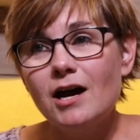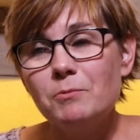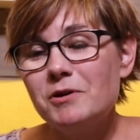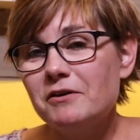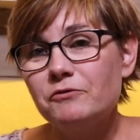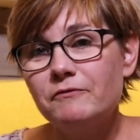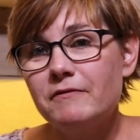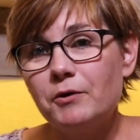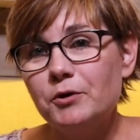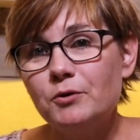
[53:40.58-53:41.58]
not
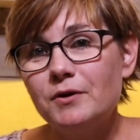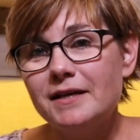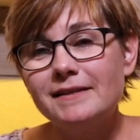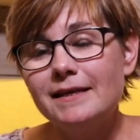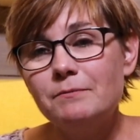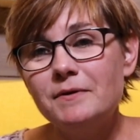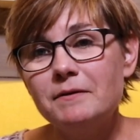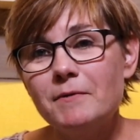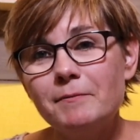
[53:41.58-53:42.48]
very good at keeping my